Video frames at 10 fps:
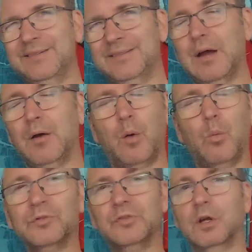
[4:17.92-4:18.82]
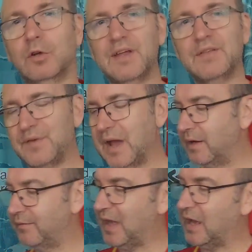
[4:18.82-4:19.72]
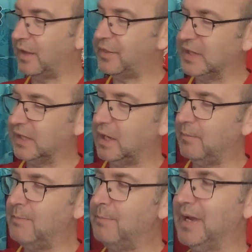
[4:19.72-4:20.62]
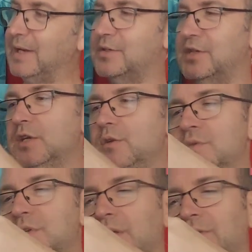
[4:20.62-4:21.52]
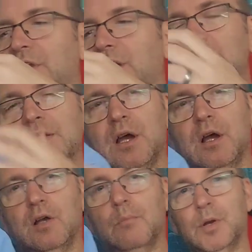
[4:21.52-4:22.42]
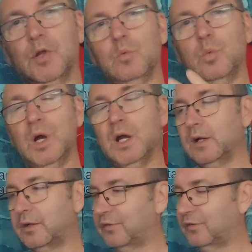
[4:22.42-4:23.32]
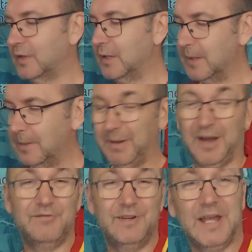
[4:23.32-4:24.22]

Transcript: That, I wasn't a great fan of that. I think coming back to use a slightly darker blue works, but I